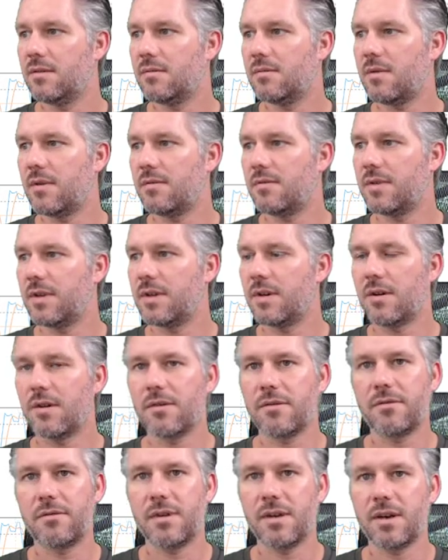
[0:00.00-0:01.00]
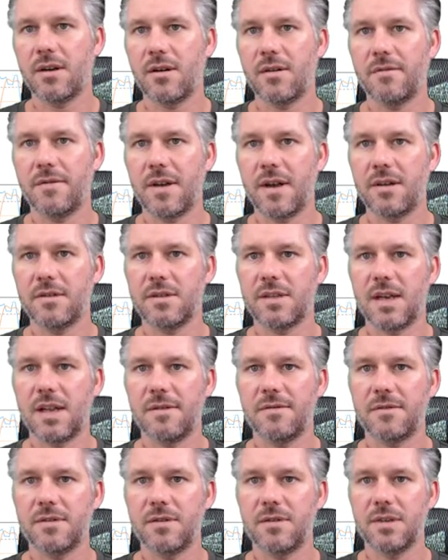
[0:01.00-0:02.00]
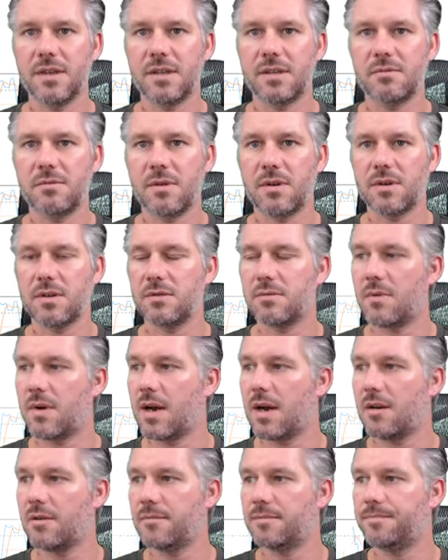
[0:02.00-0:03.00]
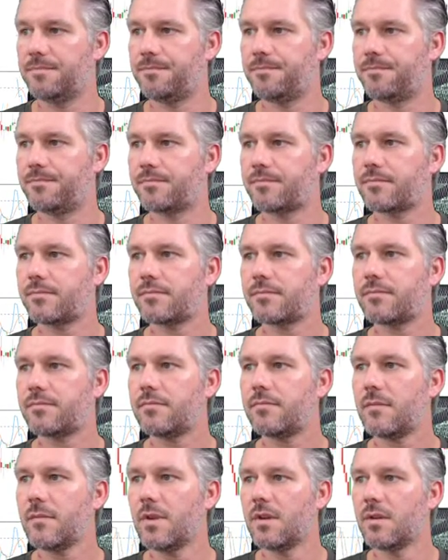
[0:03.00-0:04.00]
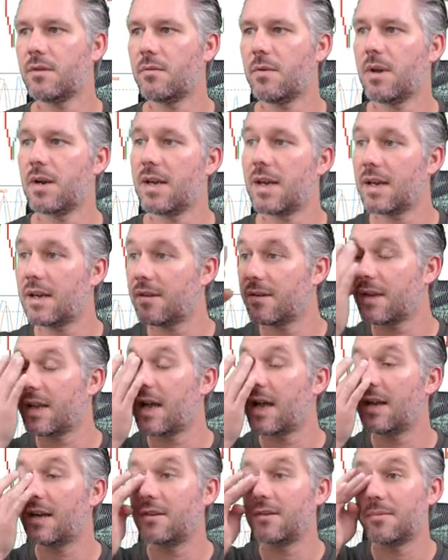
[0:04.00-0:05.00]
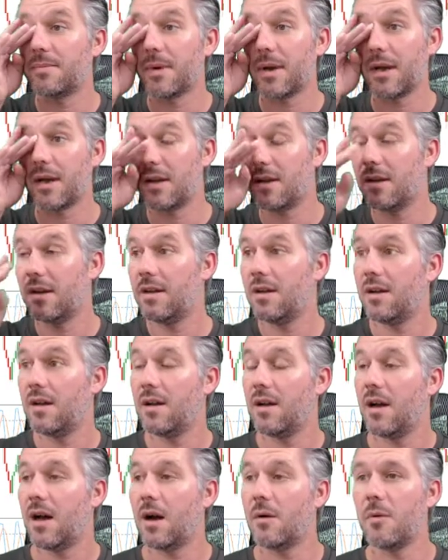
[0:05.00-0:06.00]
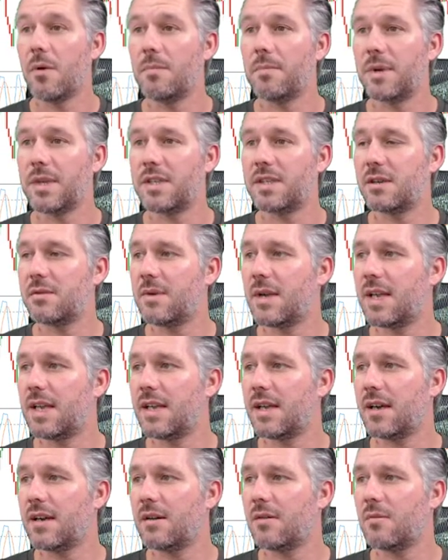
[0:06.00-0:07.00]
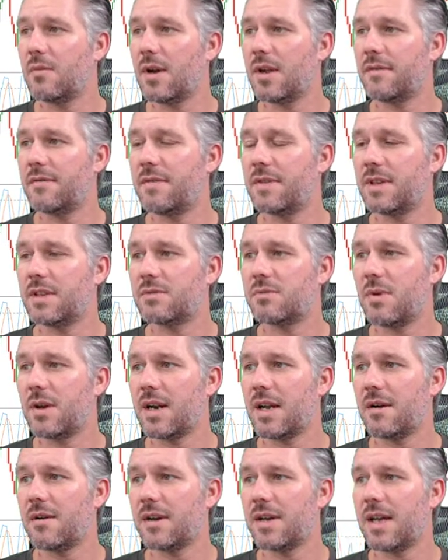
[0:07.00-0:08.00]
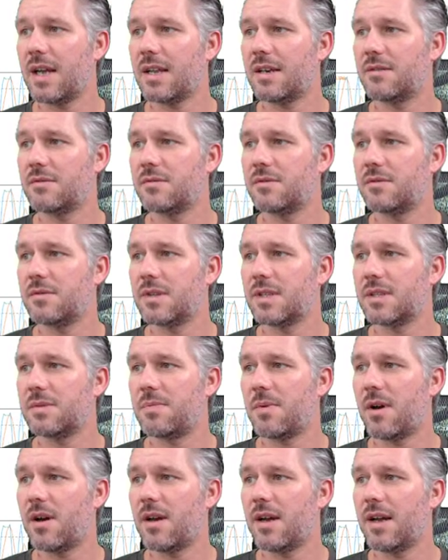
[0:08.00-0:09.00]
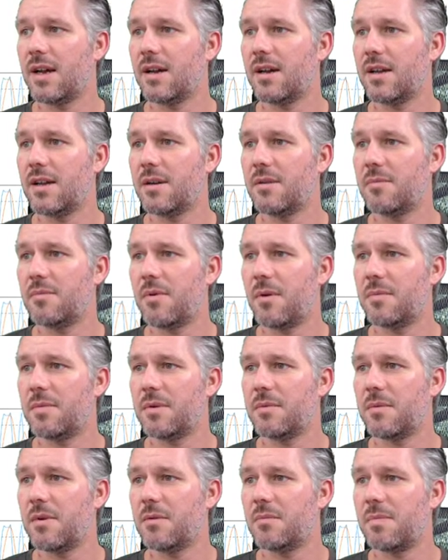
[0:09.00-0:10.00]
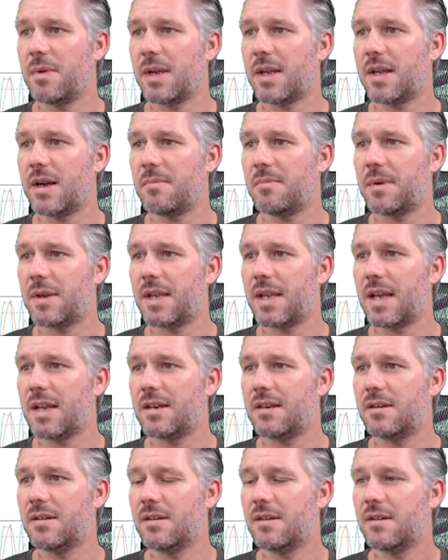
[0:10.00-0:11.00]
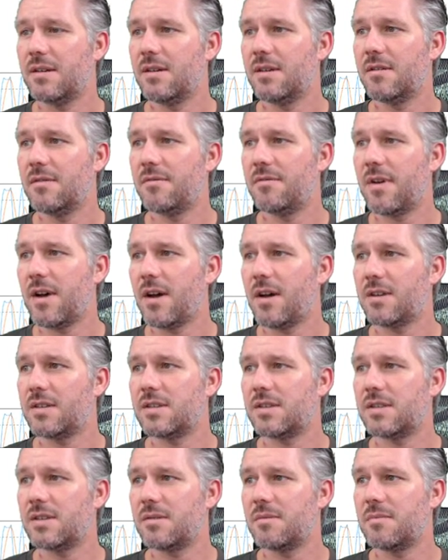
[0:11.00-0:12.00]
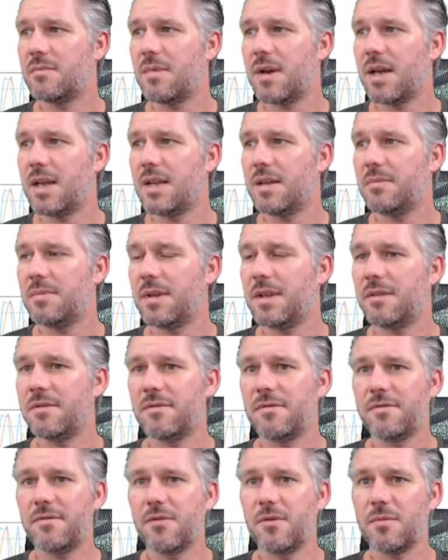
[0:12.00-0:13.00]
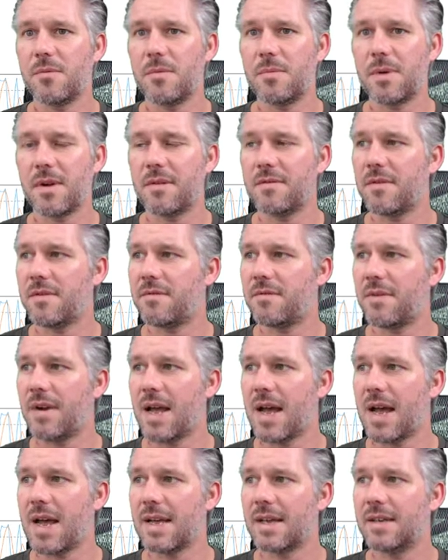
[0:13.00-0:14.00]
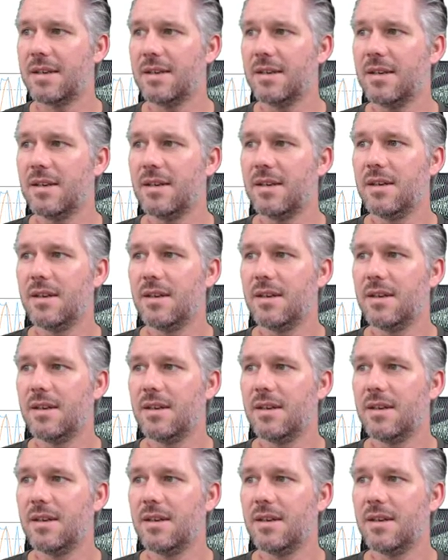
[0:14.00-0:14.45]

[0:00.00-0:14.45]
What have we got? 3.5 hours left on this one as well, on the 1-hour candle. But I wouldn't be too eager. Wait for this 1-hour candle to expire. It probably will pick up again first, maybe even form a bit of a flag.